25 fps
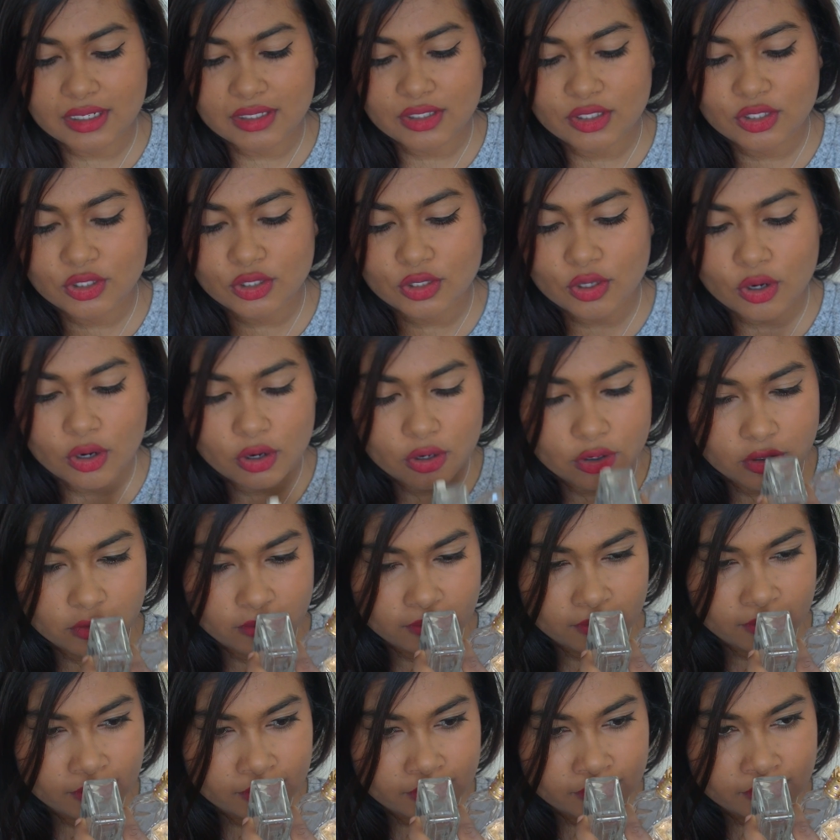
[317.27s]
It's
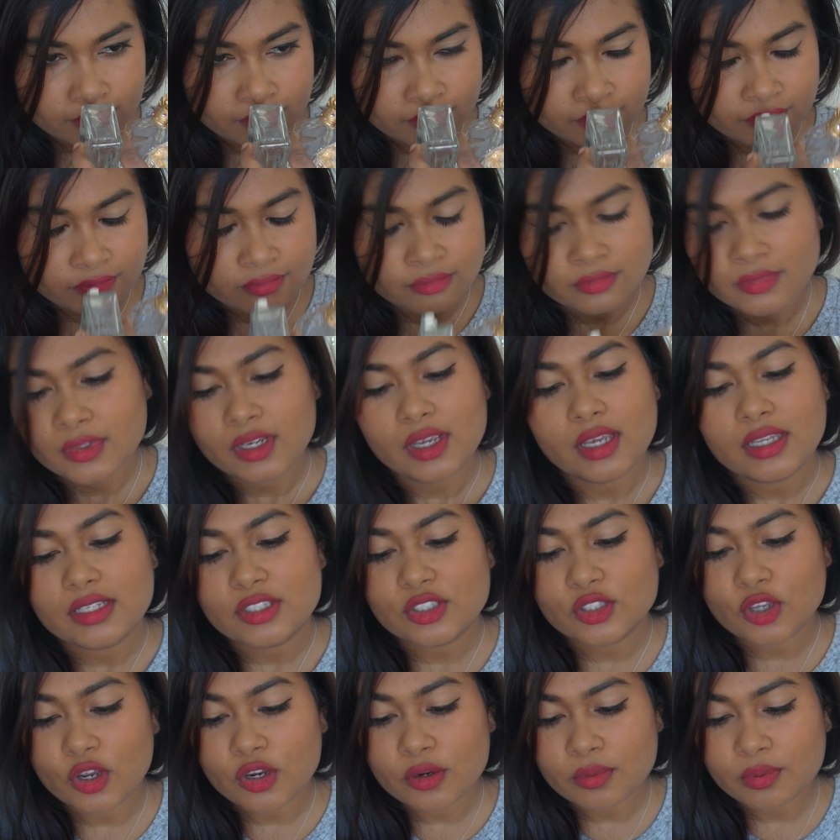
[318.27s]

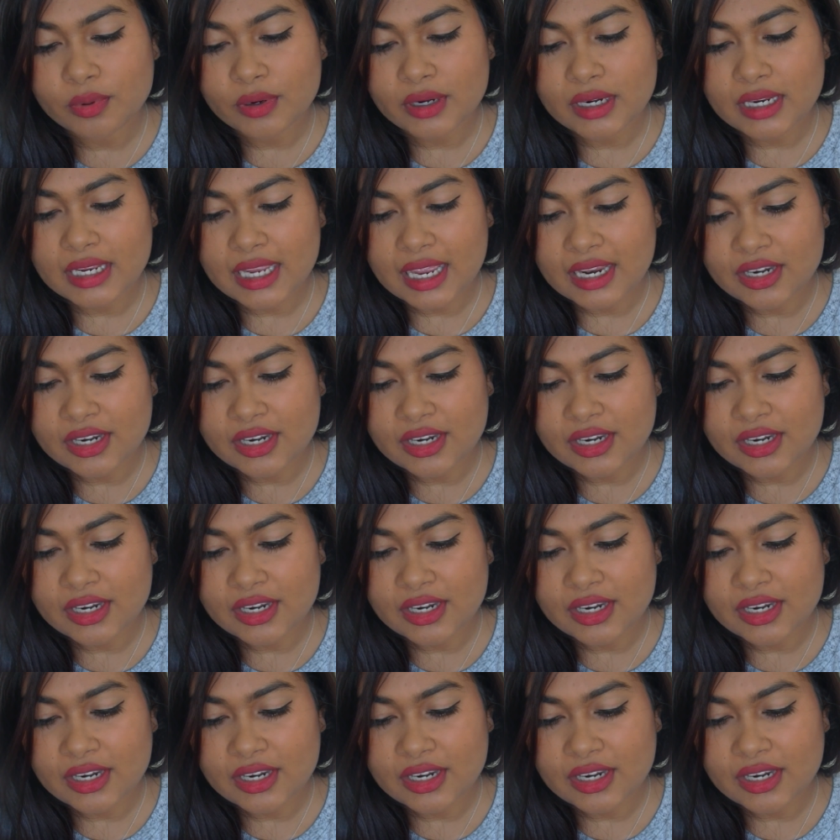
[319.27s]
so pretty,